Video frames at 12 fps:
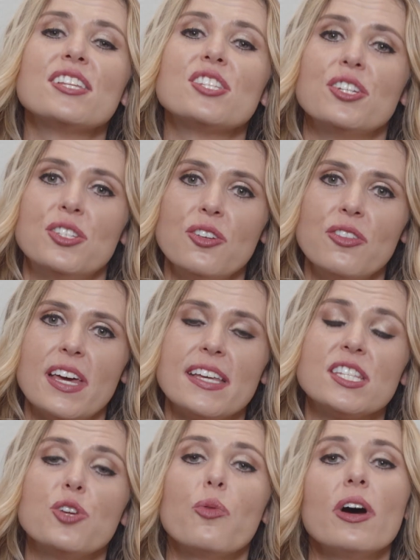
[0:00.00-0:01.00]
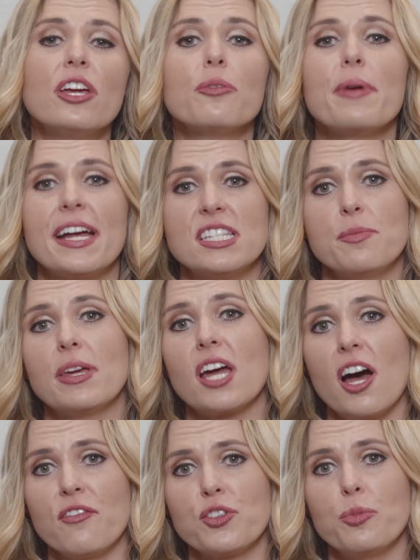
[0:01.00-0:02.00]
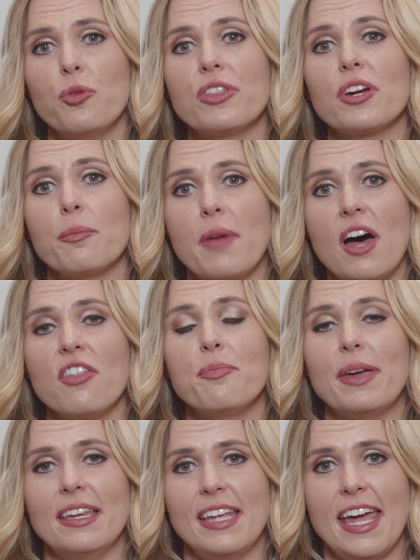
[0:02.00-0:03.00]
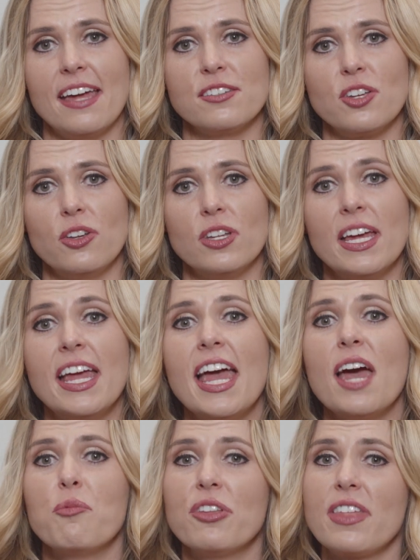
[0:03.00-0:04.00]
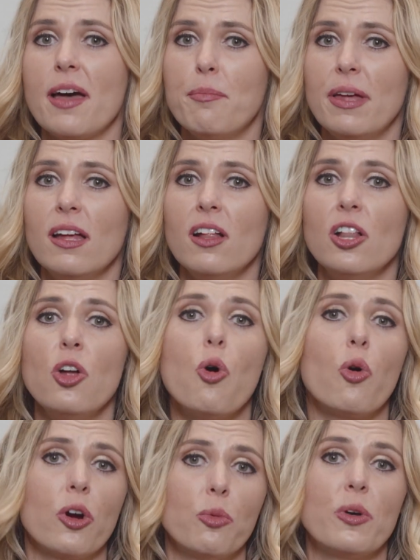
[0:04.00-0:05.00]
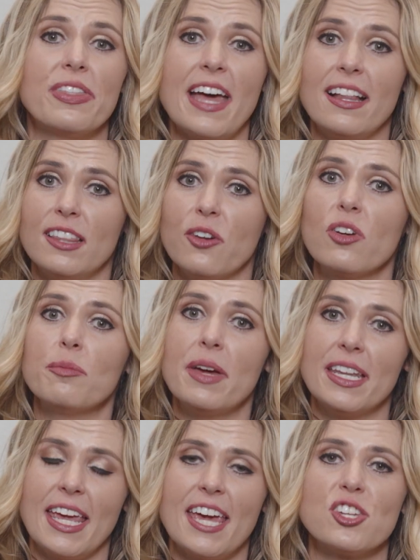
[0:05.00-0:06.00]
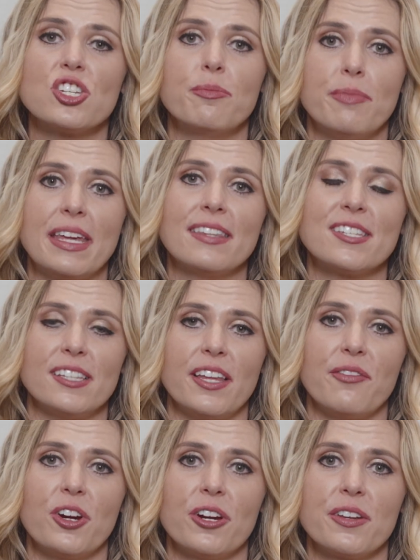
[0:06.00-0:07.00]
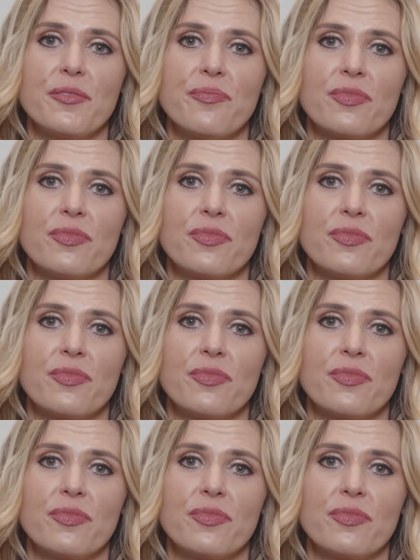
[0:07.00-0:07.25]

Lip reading: To do this, you want your pet to be comfortable with their mouth being handled and with that pill or with that liquid medication being delivered.